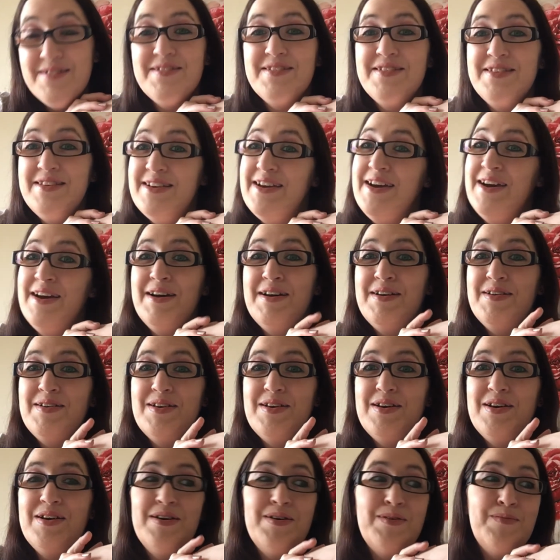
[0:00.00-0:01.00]
So yeah,
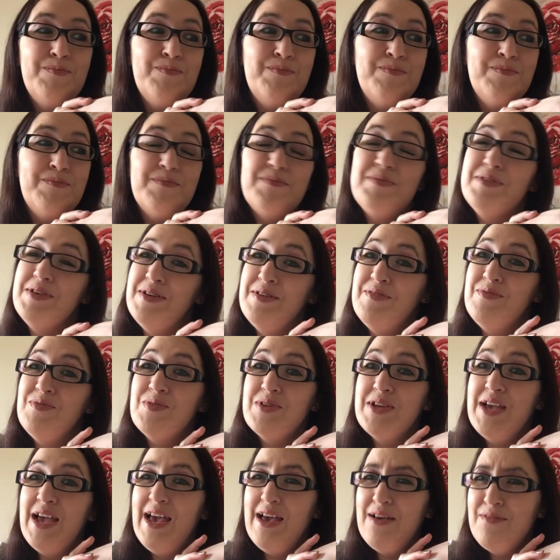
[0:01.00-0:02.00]
um, so yeah, if you
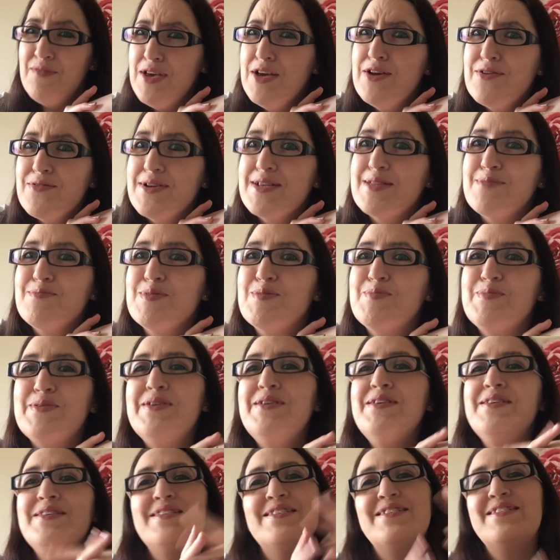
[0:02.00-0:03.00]
want a heavy Christmas
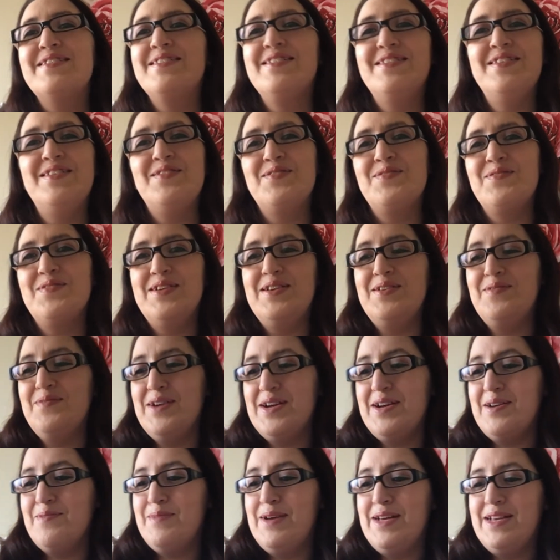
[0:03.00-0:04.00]
book, I'd really
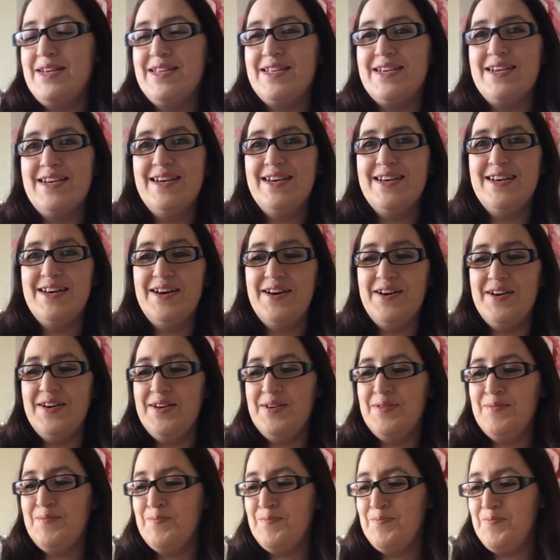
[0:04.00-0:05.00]
recommend it.
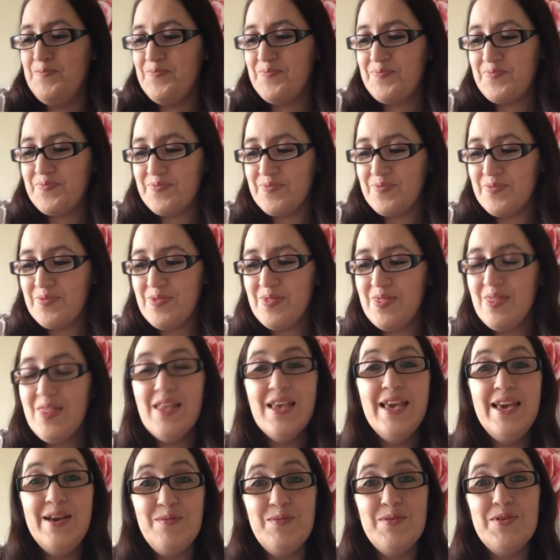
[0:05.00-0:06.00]
Um,
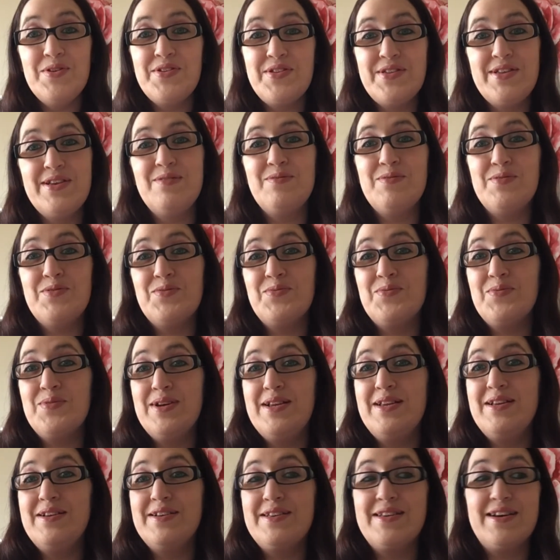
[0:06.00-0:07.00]
it was it was
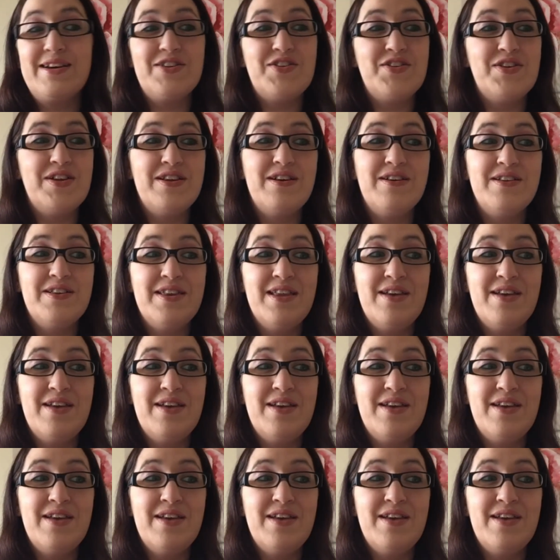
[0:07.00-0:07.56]
really good actually and I'd